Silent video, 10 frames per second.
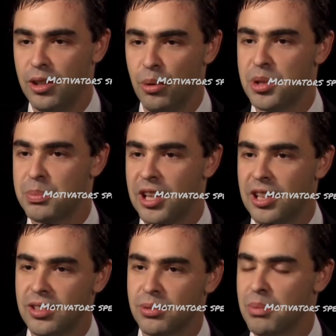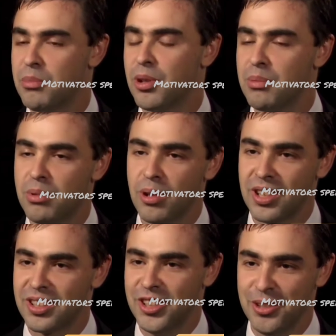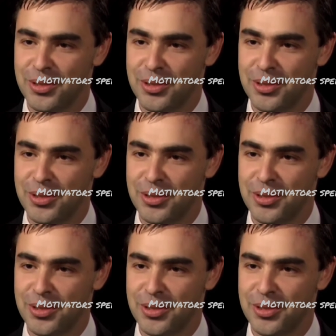which pages were more important.